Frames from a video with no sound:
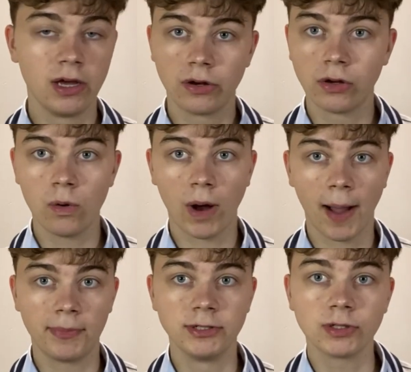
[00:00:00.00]
Know what
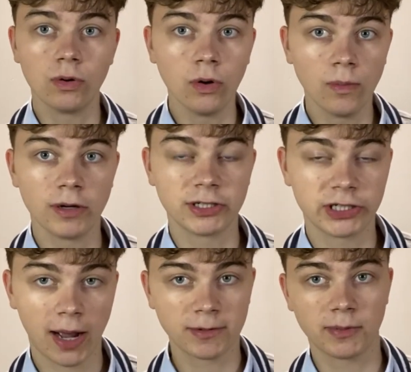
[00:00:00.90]
happens almost
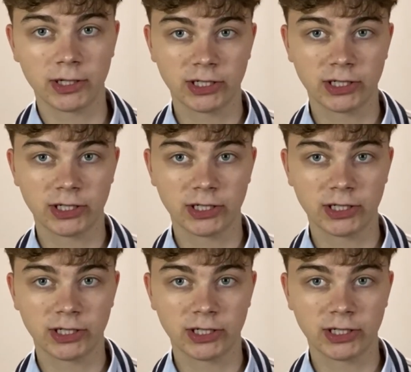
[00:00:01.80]
chapter by